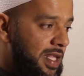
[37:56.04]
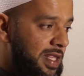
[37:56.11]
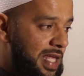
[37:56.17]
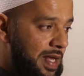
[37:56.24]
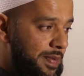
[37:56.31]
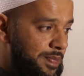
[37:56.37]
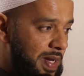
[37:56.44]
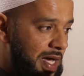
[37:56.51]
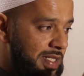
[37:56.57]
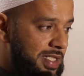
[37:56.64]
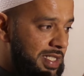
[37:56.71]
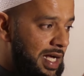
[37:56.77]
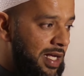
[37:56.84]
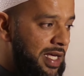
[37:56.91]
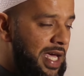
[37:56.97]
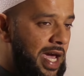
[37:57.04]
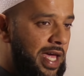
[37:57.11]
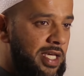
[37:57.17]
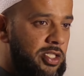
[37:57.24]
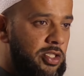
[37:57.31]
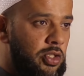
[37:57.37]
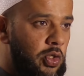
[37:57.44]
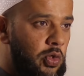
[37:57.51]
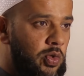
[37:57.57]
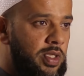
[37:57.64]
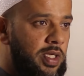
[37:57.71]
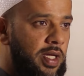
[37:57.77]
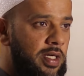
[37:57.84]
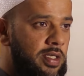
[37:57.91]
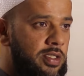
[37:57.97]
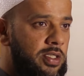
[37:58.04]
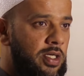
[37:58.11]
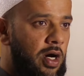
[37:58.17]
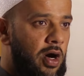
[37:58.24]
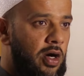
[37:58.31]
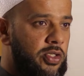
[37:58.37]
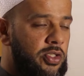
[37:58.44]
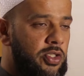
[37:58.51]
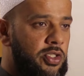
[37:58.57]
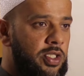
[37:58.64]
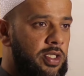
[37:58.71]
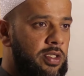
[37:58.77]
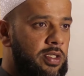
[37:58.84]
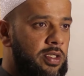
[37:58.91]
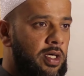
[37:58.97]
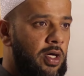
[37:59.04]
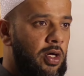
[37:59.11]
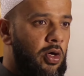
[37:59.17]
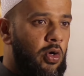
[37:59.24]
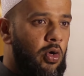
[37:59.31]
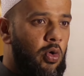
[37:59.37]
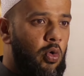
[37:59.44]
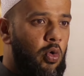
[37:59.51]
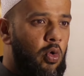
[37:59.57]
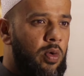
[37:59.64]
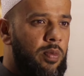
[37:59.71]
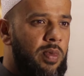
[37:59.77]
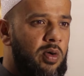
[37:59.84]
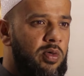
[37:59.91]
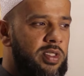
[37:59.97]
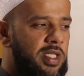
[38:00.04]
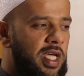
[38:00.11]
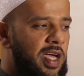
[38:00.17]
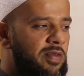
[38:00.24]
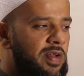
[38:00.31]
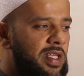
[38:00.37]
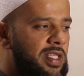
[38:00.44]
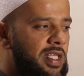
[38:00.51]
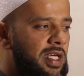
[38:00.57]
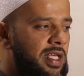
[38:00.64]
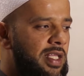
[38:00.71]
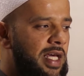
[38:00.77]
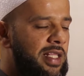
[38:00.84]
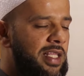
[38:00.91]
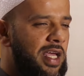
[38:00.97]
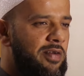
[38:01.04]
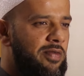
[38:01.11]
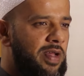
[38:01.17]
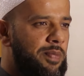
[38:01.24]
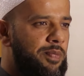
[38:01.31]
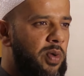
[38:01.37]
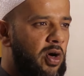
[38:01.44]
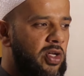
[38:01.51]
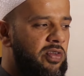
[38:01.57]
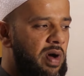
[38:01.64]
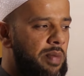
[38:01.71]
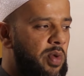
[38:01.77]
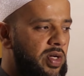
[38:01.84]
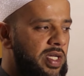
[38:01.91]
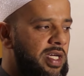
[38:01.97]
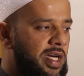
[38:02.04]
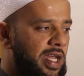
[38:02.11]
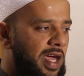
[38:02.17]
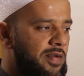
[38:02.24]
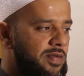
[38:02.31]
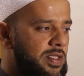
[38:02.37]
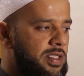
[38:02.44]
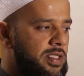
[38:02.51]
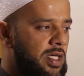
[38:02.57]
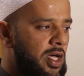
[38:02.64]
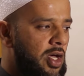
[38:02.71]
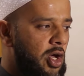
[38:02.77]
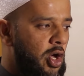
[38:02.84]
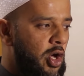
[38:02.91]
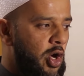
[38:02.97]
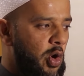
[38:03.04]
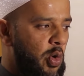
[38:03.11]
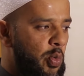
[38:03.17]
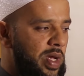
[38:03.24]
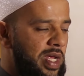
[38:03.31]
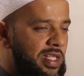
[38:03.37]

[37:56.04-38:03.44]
That blood cell carries nutrients, oxygen, hormones, everything that every part of our body craves. When